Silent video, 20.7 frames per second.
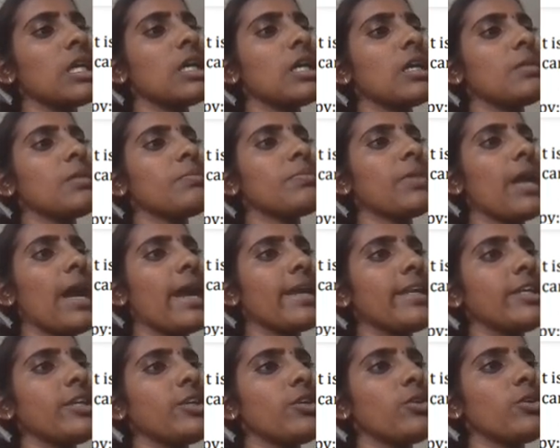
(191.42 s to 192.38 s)
And
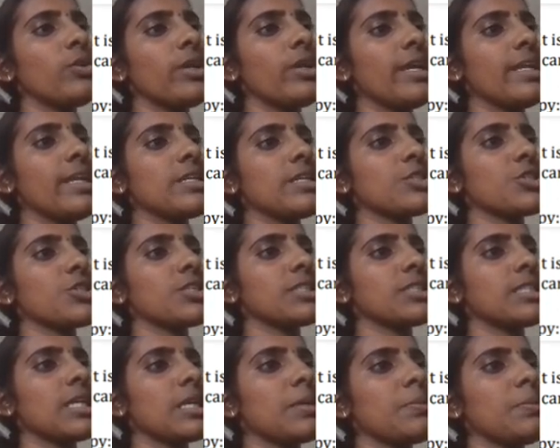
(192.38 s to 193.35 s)
planning to radiation
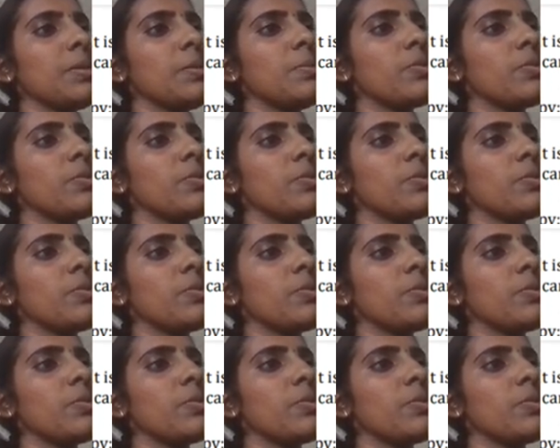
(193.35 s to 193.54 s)
therapy